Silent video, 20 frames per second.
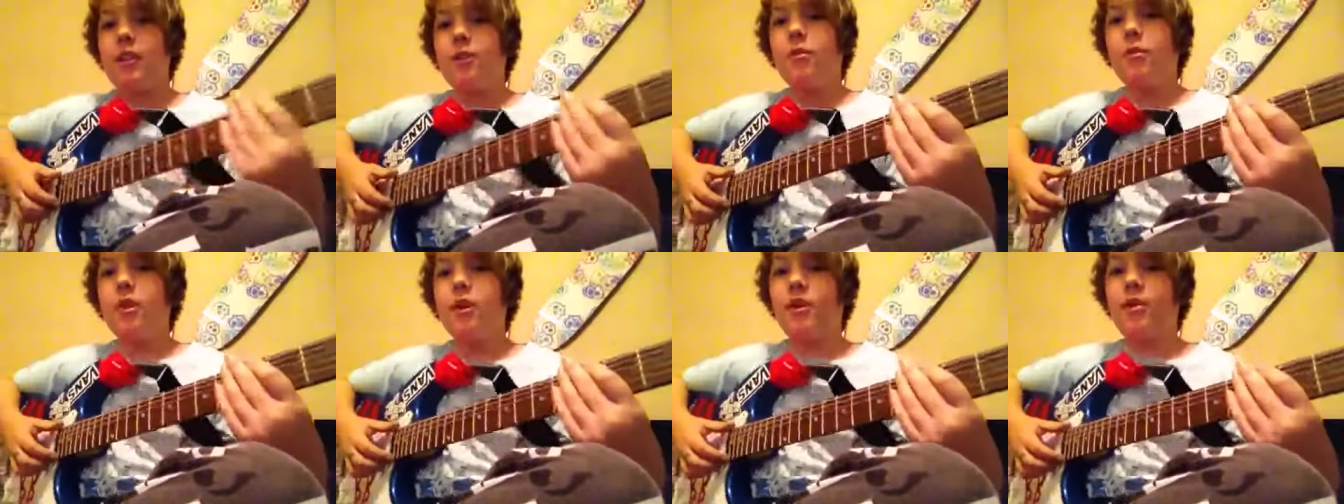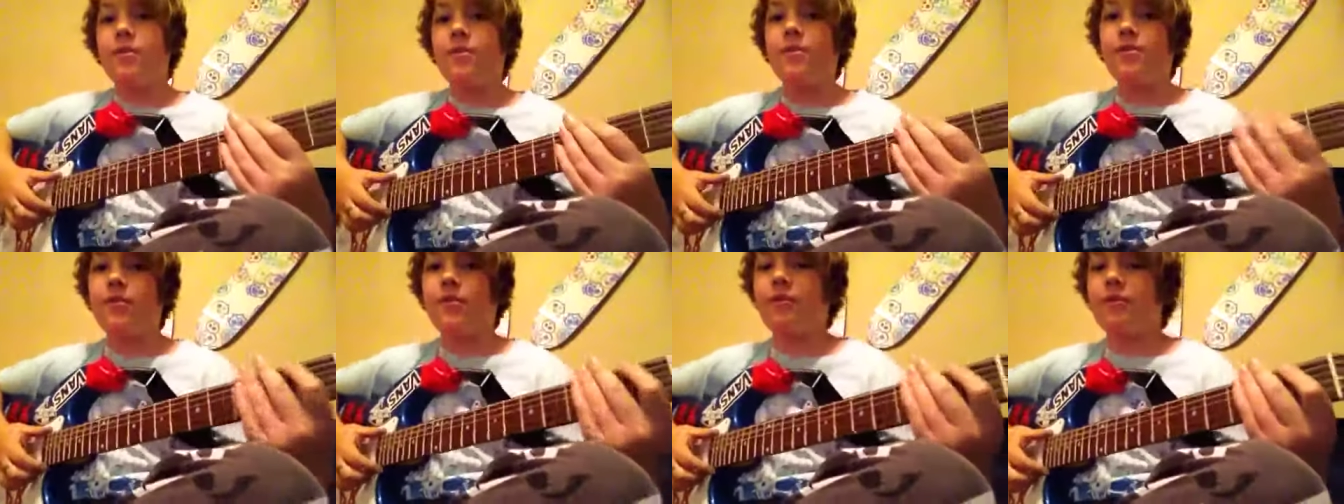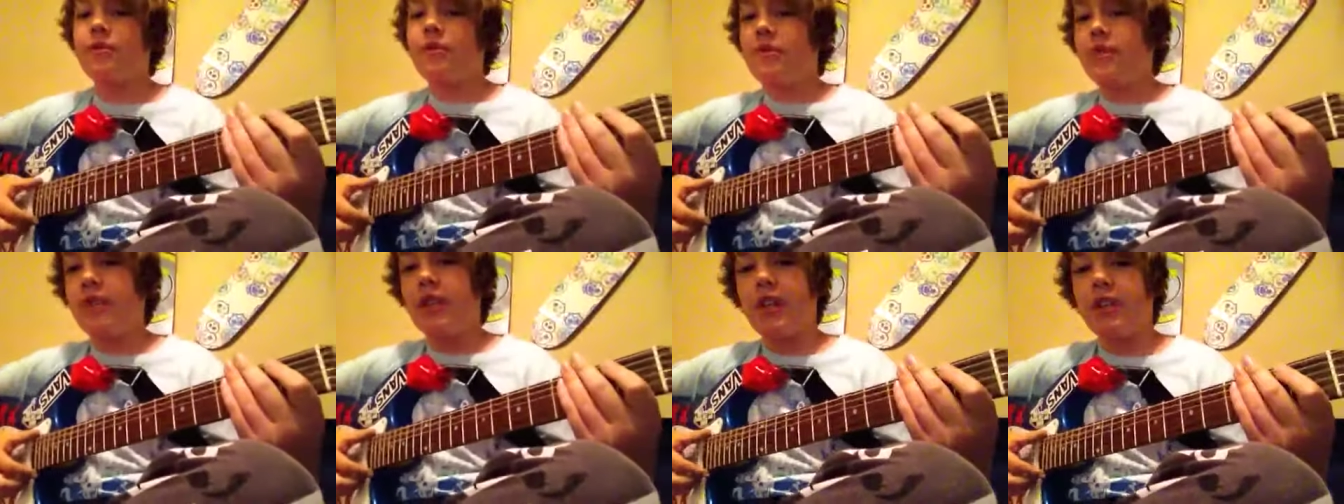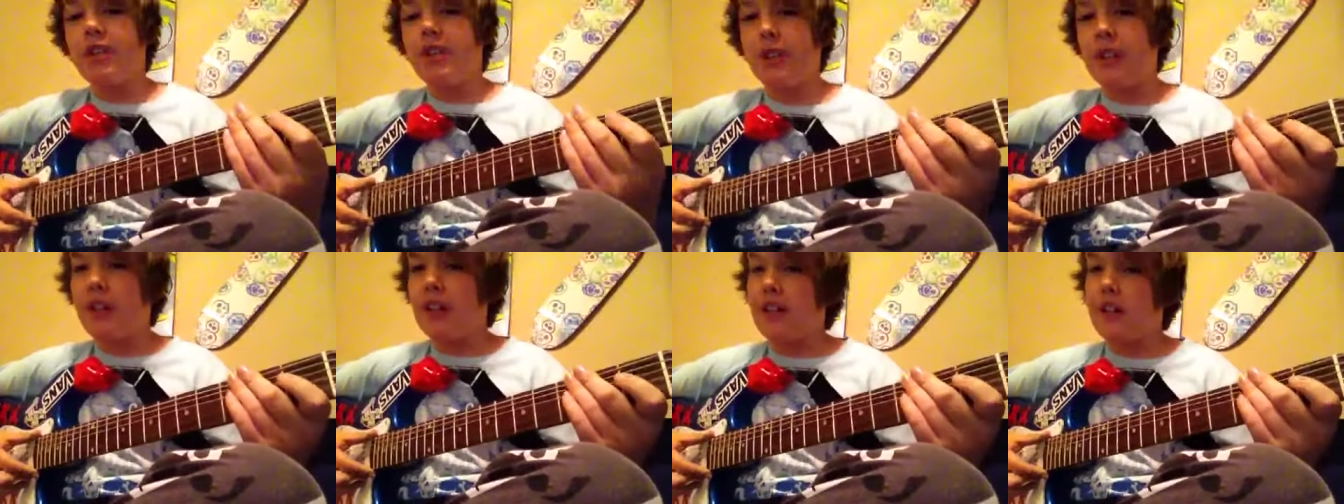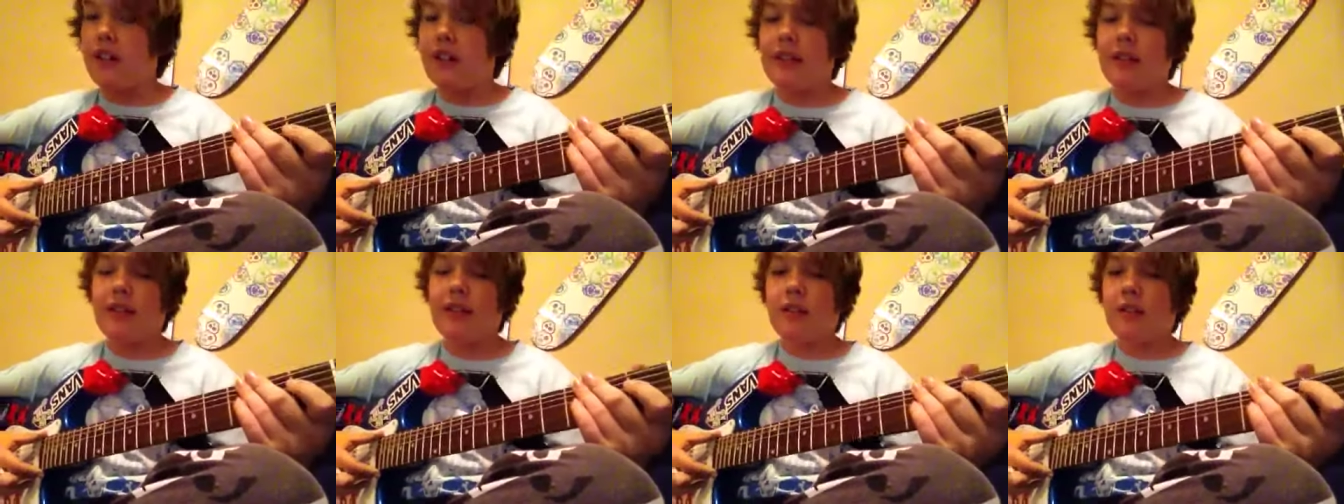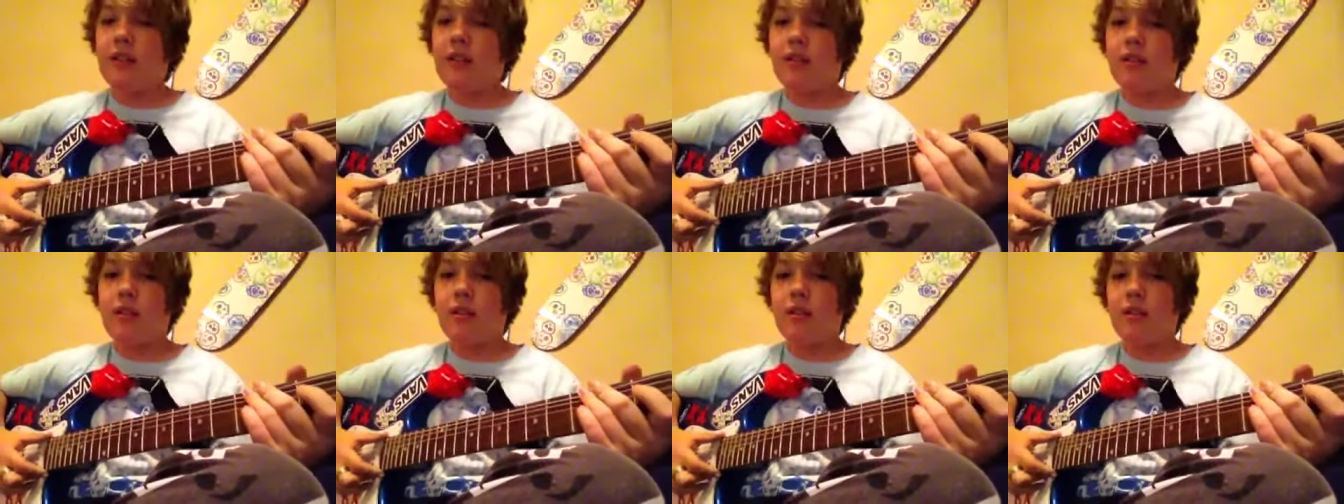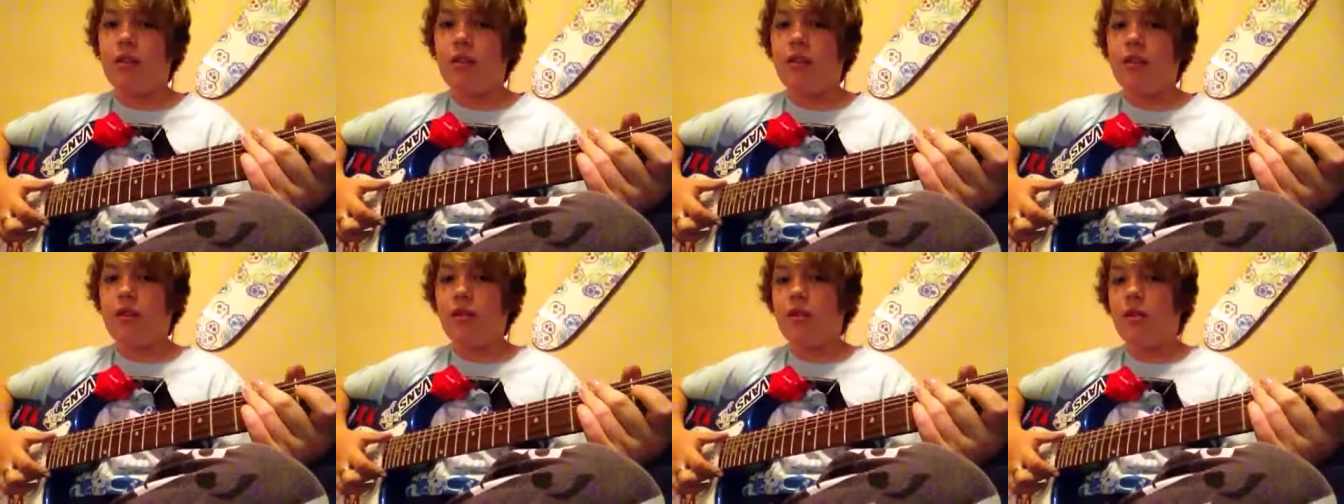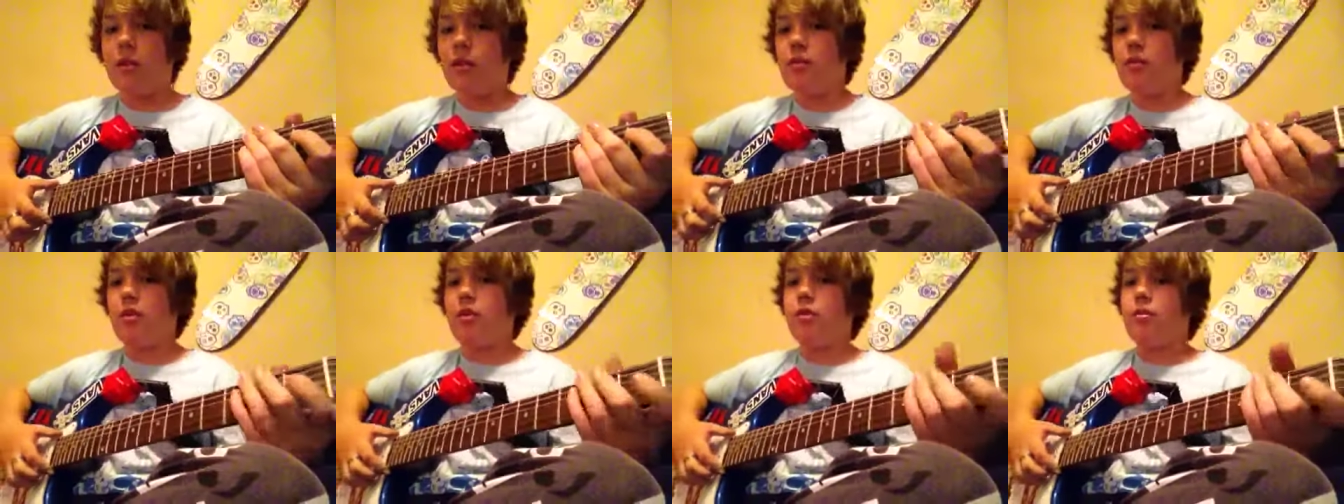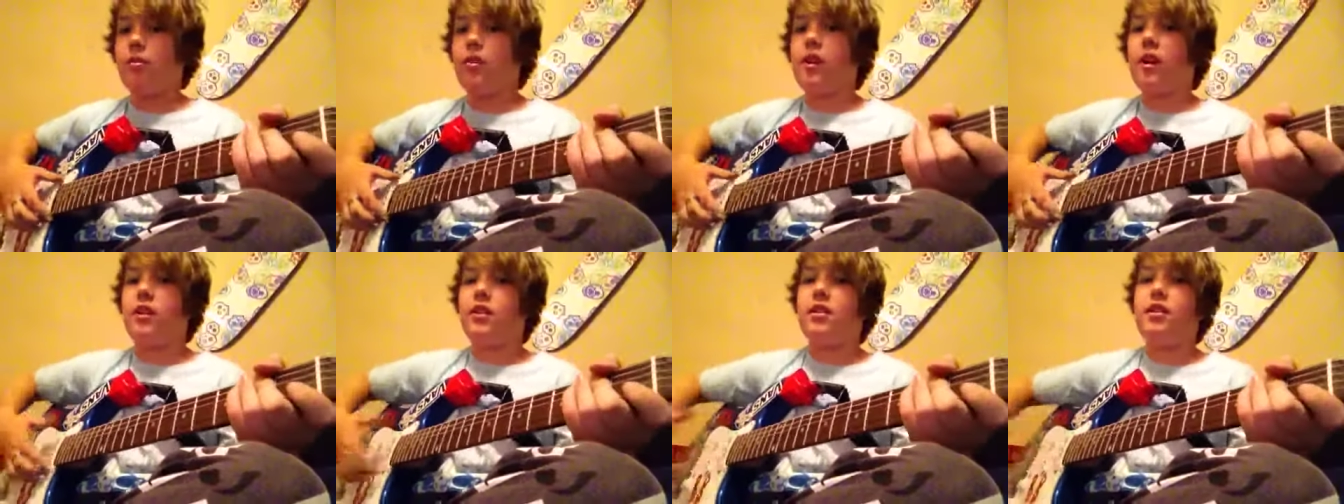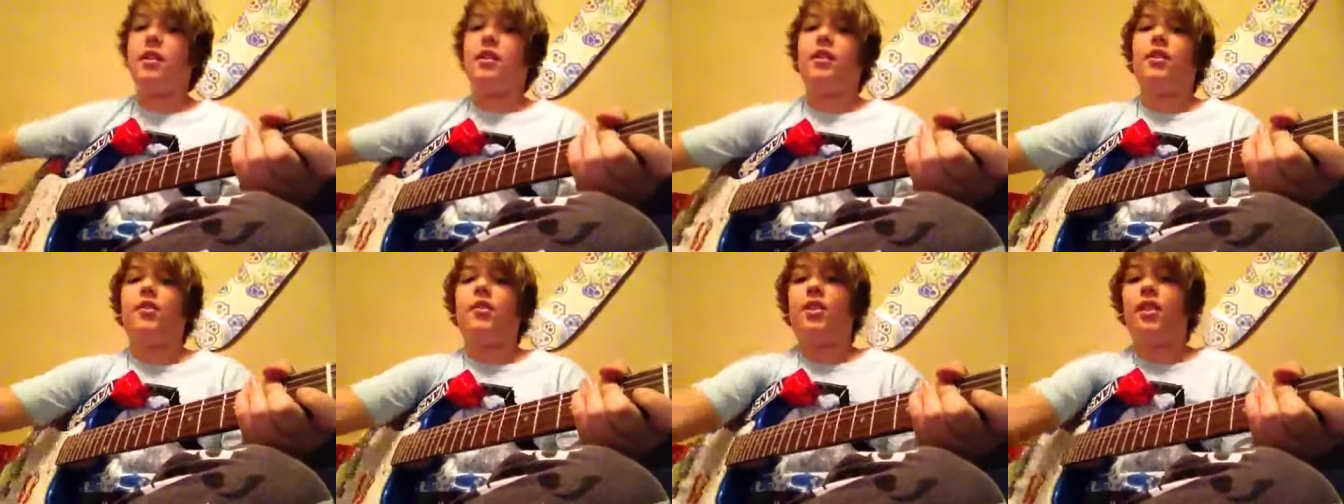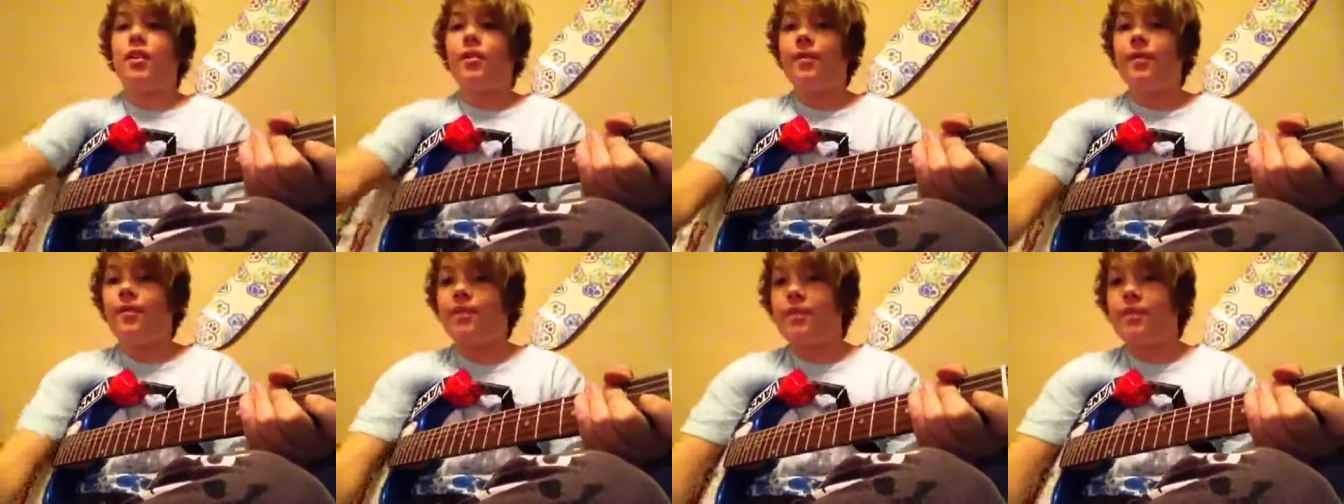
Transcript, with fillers: But that's not in the eruption, but I just like doing that.